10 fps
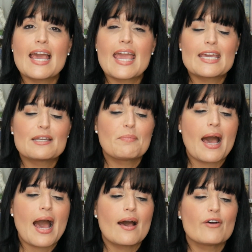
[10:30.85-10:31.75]
Hand
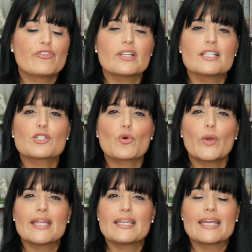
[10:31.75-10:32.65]
by Phyllis
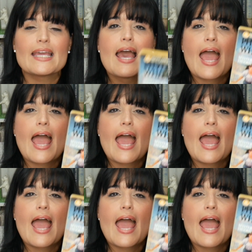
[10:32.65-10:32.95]
Whitney.